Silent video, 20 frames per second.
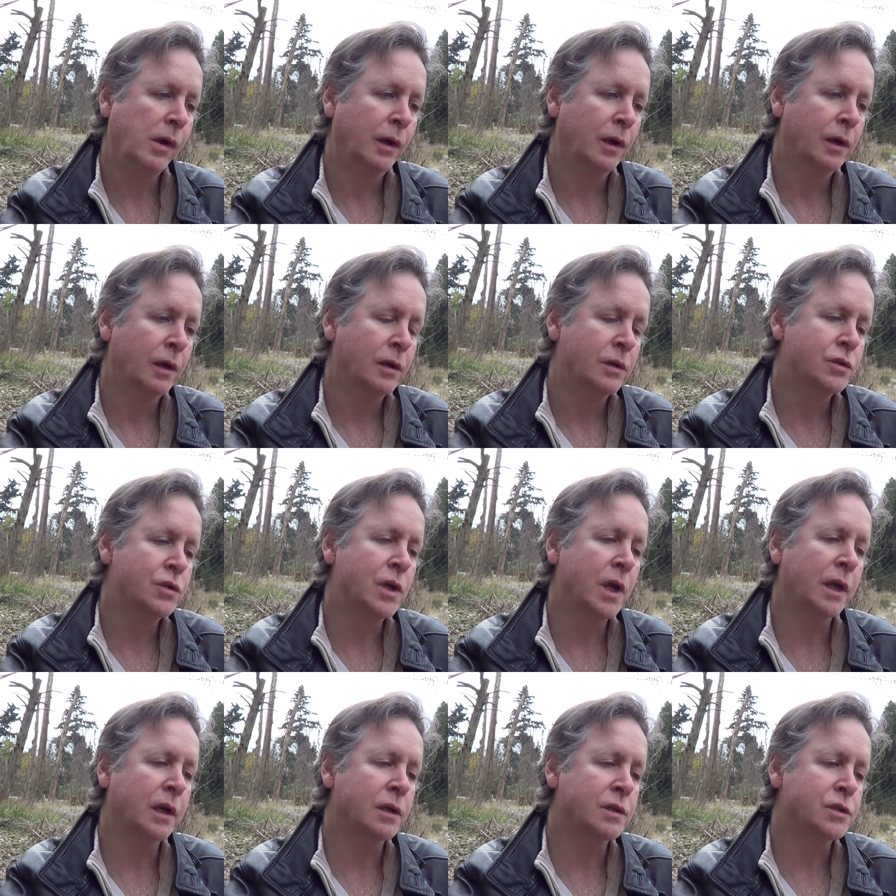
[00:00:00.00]
Um,
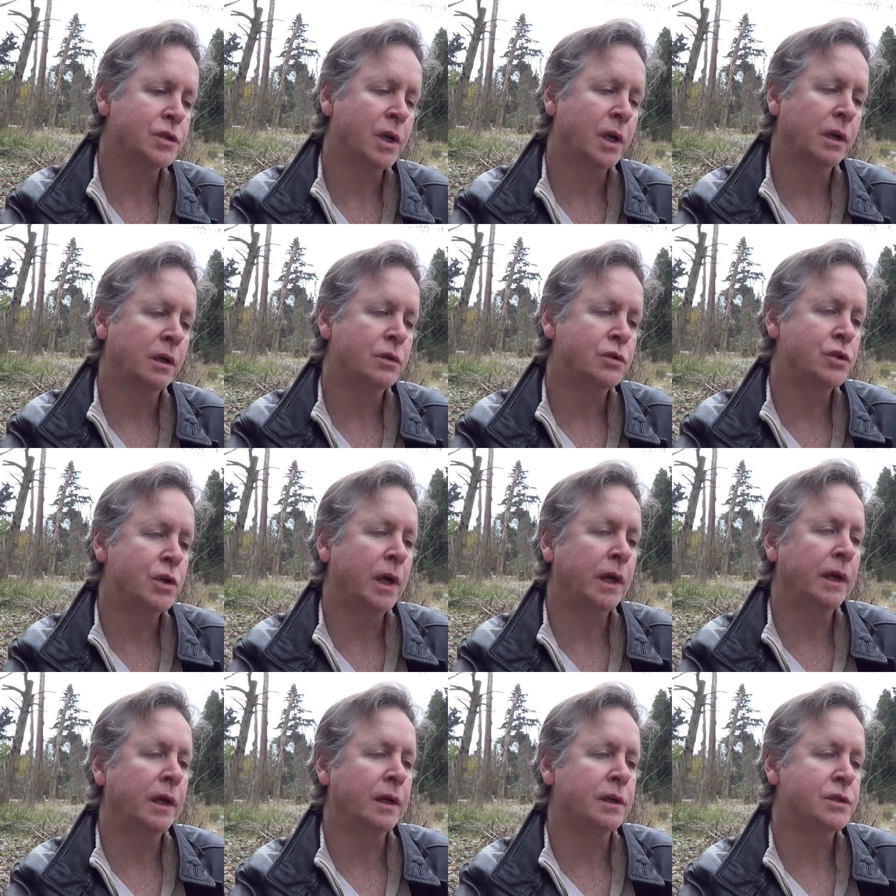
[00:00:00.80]
shaking his,
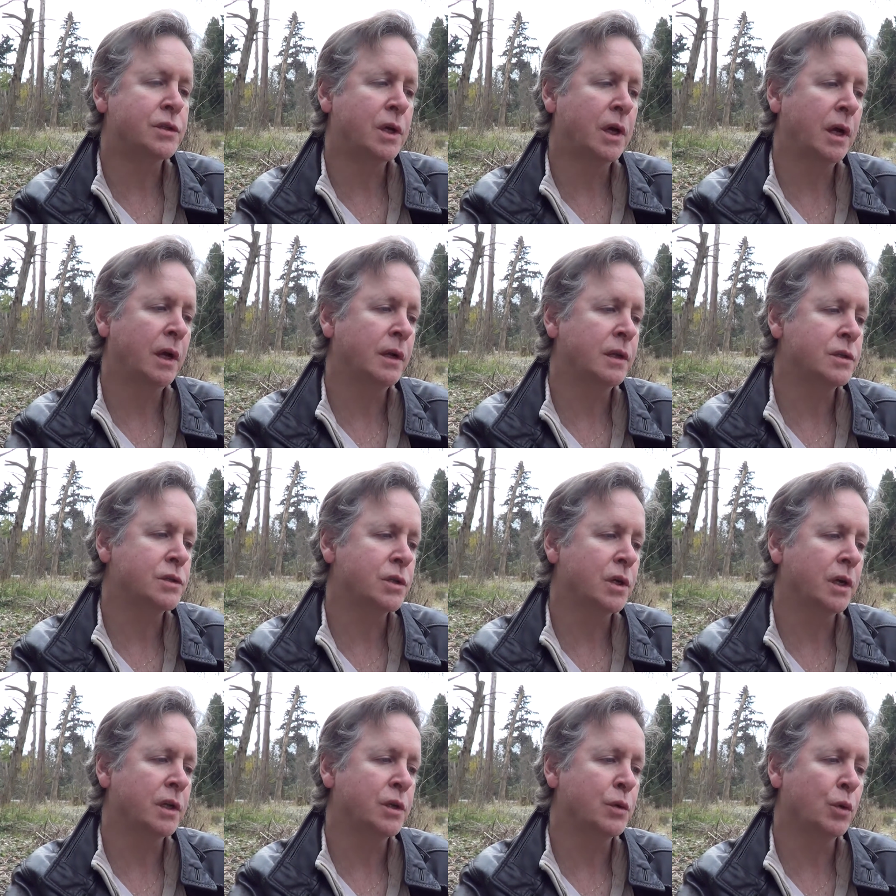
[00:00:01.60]
shaking his hand, he
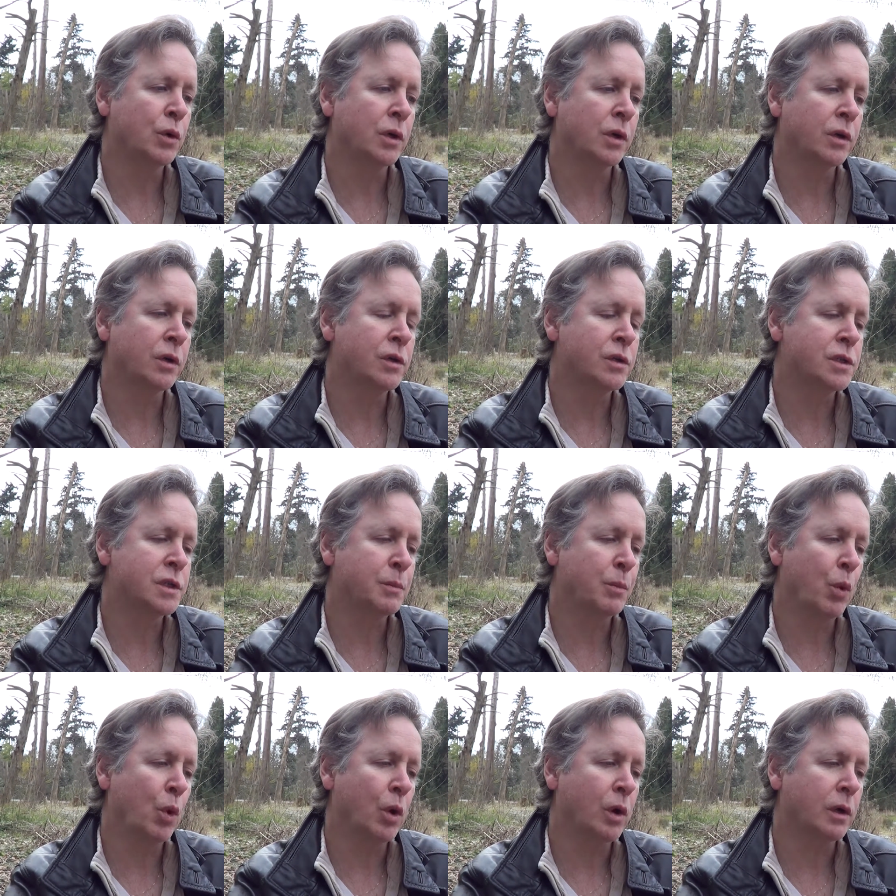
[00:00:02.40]
said, You were a good
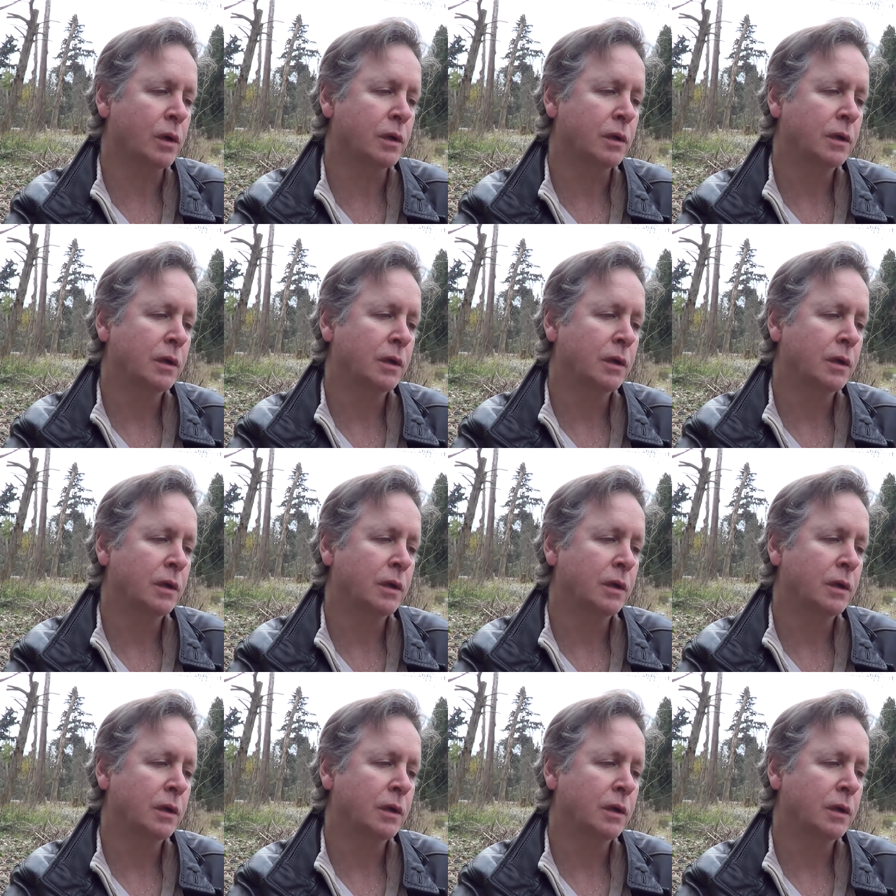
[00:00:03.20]
sport.